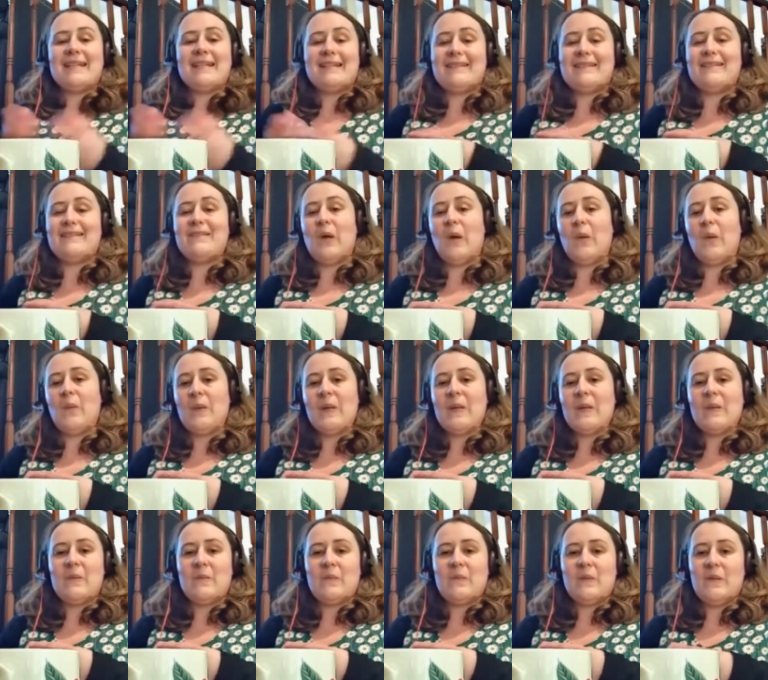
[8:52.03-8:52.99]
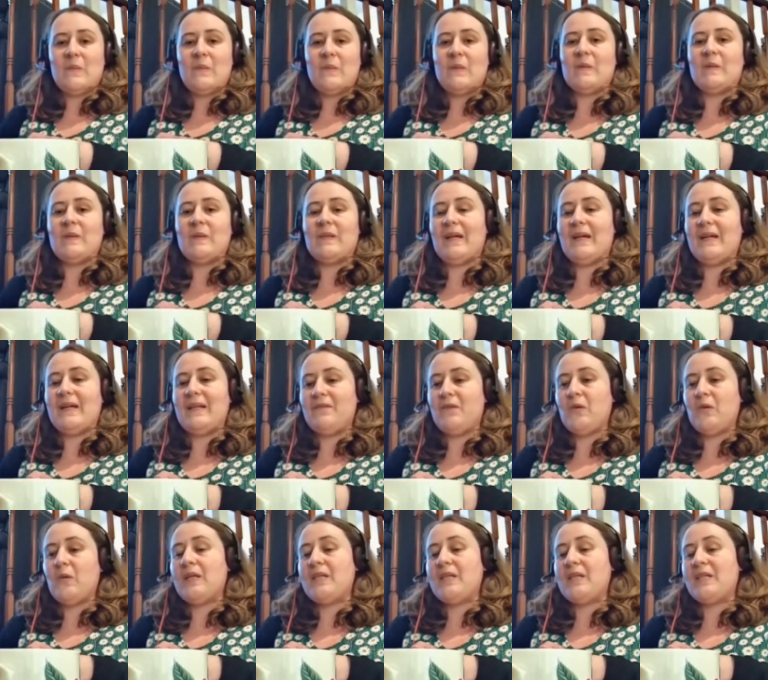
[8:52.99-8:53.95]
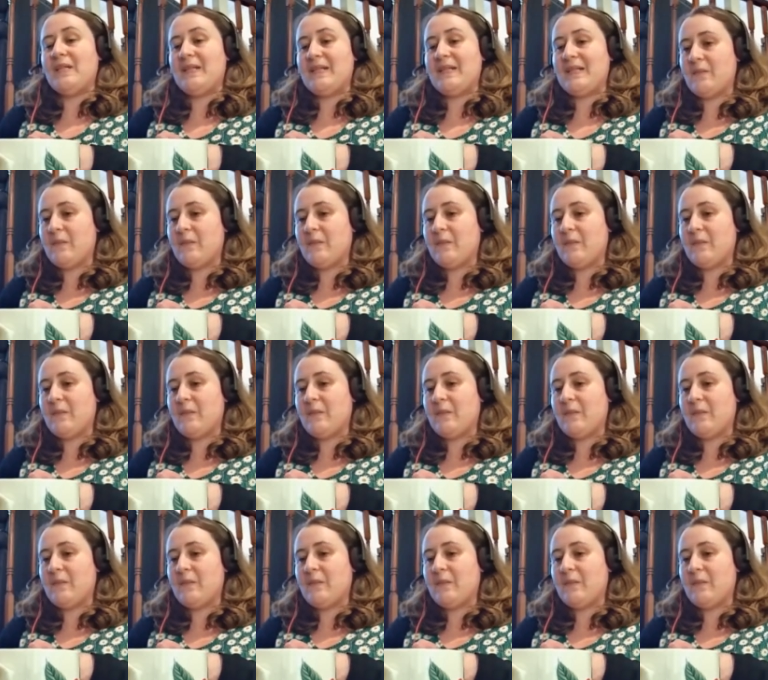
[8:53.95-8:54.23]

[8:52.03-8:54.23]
as a topic that people kind of question us